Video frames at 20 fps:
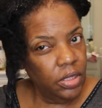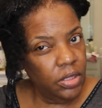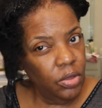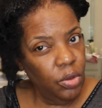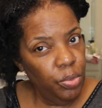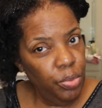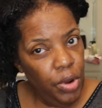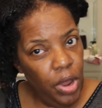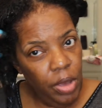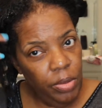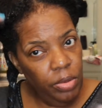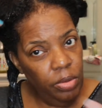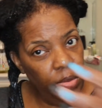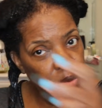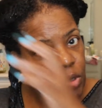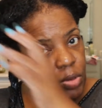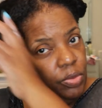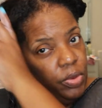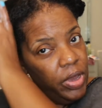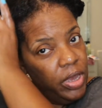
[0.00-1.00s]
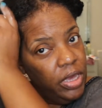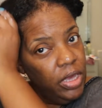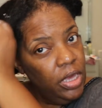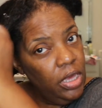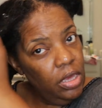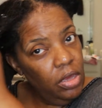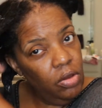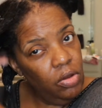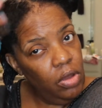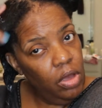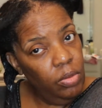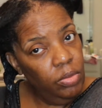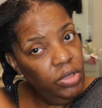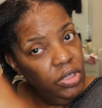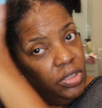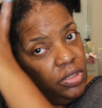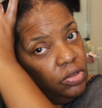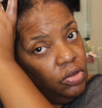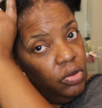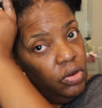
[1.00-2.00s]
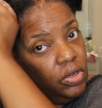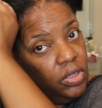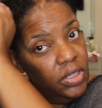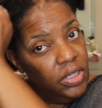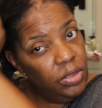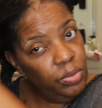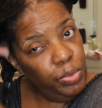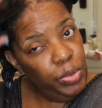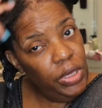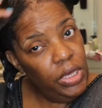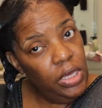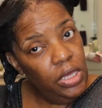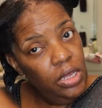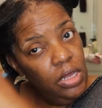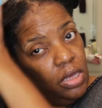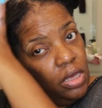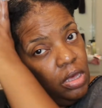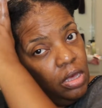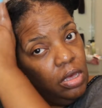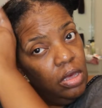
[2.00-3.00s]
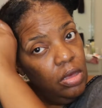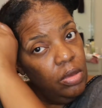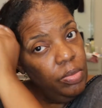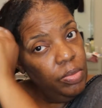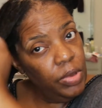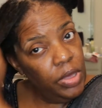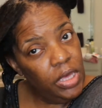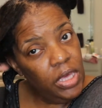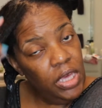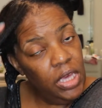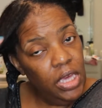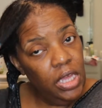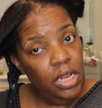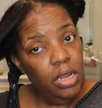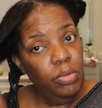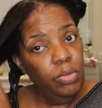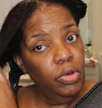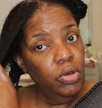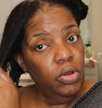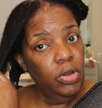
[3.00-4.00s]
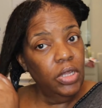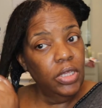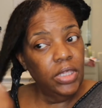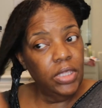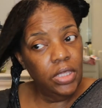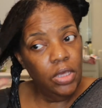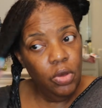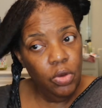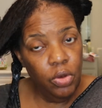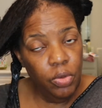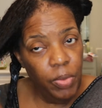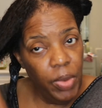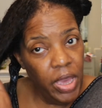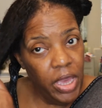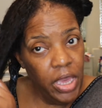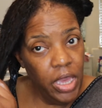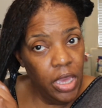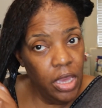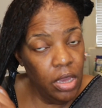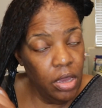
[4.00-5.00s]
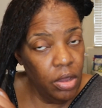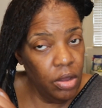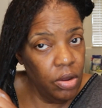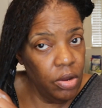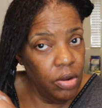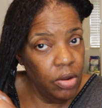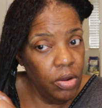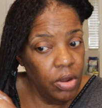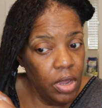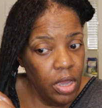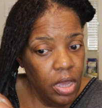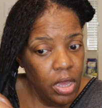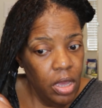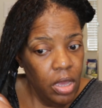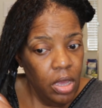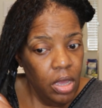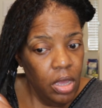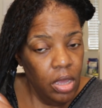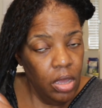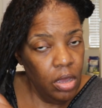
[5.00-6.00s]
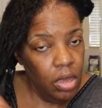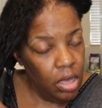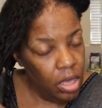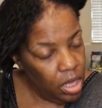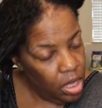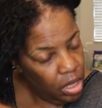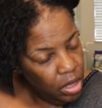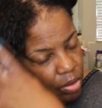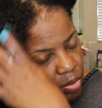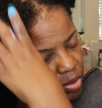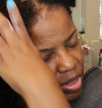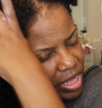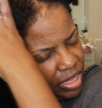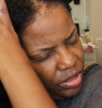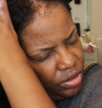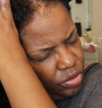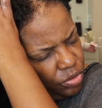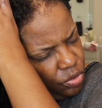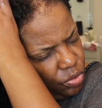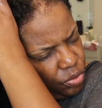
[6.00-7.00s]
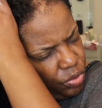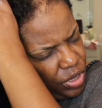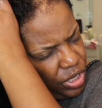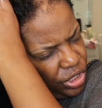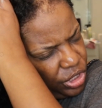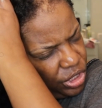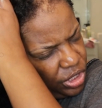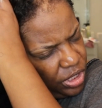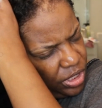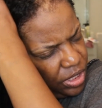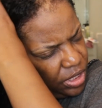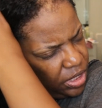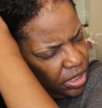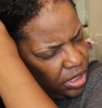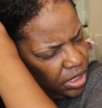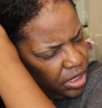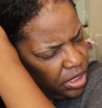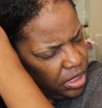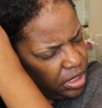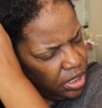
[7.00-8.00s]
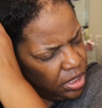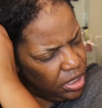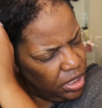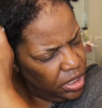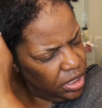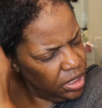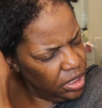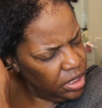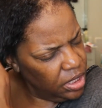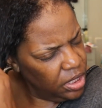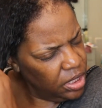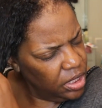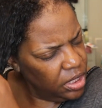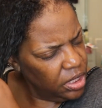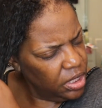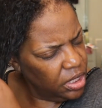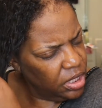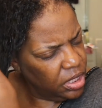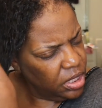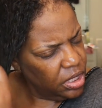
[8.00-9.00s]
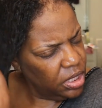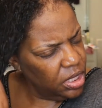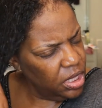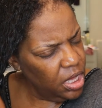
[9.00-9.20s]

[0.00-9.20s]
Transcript: So probably right here, I'm just going to speed up. Again, I'm going to soak my hair um, like the direction says.